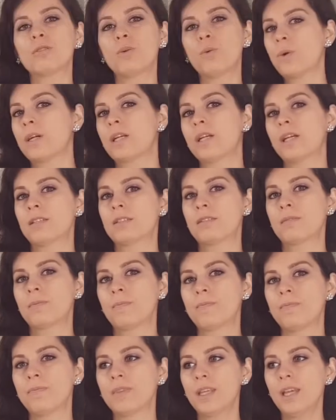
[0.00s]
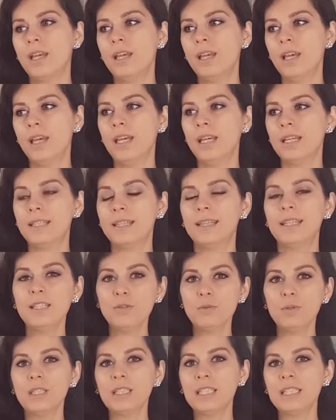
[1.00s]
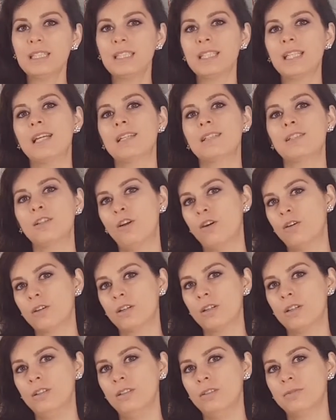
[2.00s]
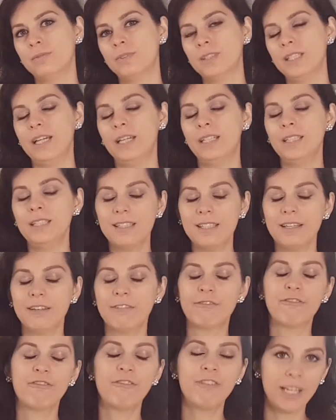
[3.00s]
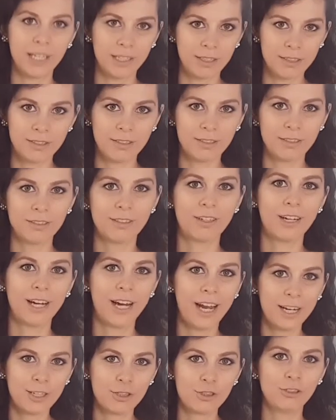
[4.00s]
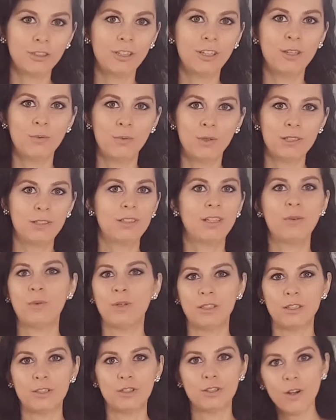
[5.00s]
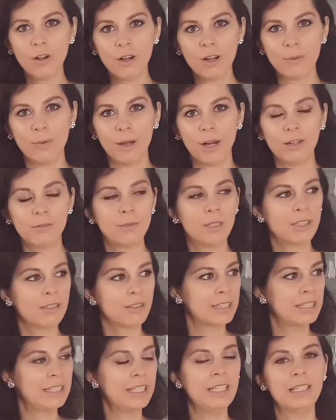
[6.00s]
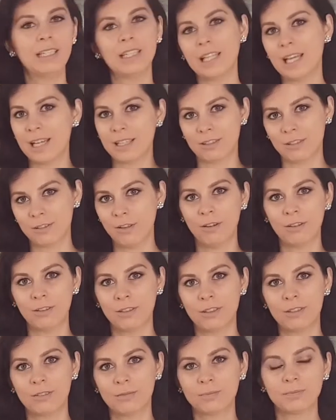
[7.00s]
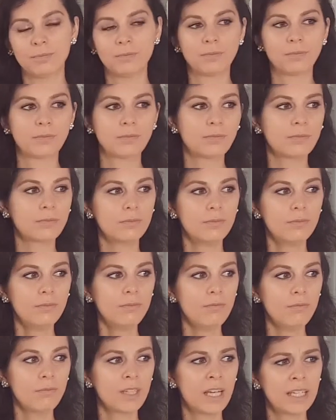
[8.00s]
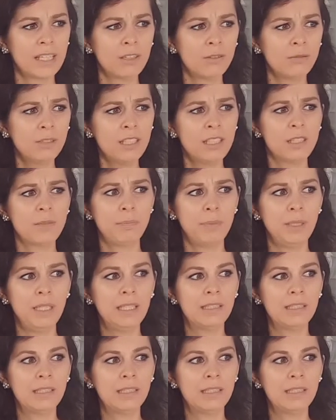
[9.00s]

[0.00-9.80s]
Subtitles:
orgasm. And this one can last longer, and its effects are actually the ones that I want to talk about because they last longer. I can only speak